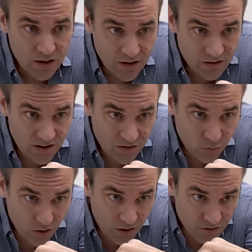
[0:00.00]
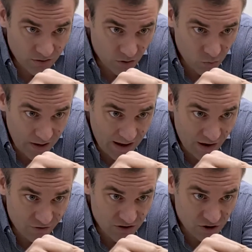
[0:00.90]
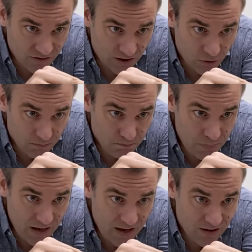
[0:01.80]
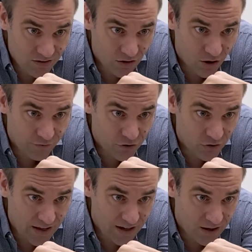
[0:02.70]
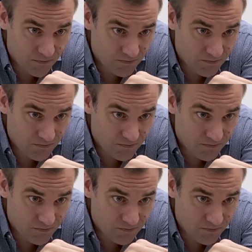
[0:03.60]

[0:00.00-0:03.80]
This one that we have is just at the base of the neck,